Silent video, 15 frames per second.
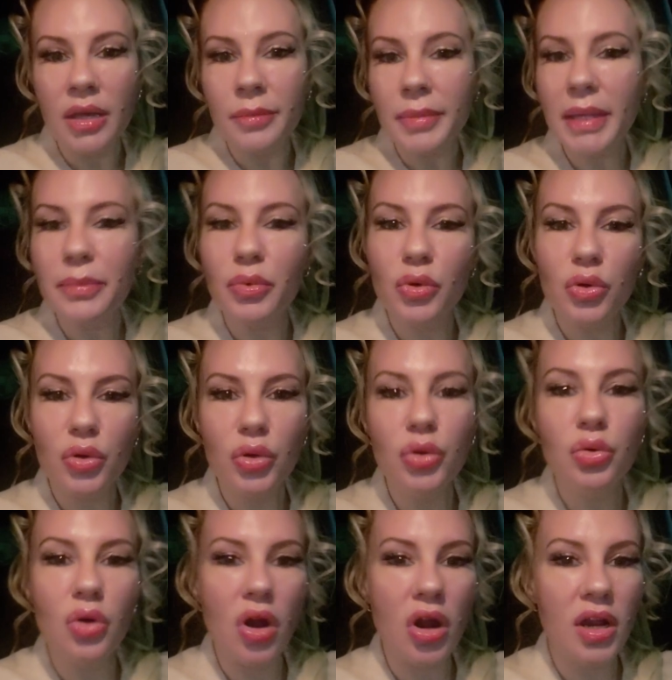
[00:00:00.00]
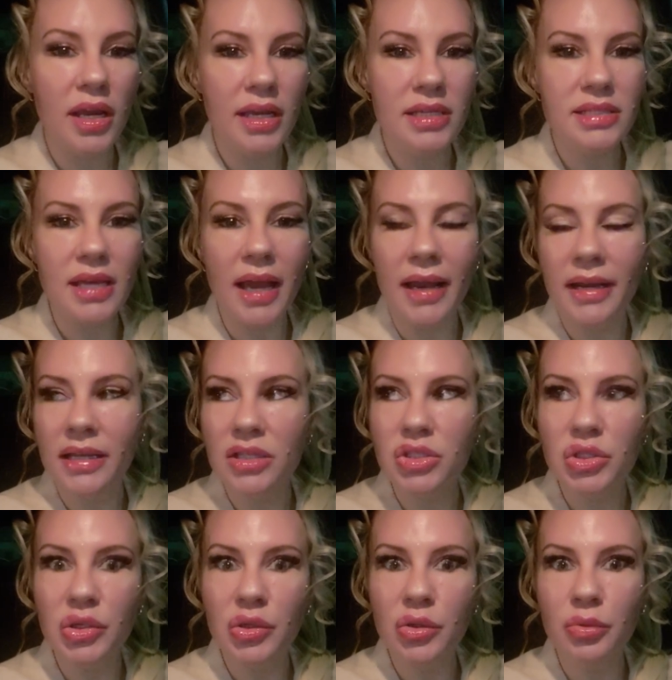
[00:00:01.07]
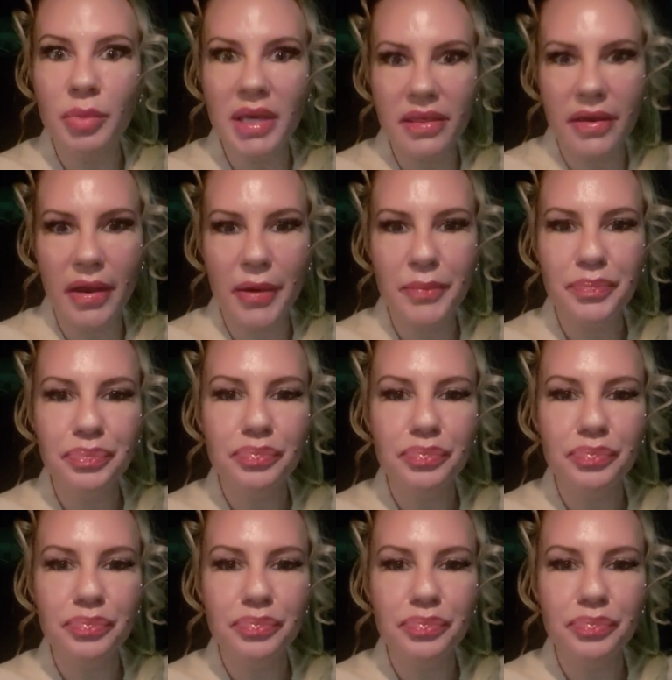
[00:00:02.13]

people who are excited to be there.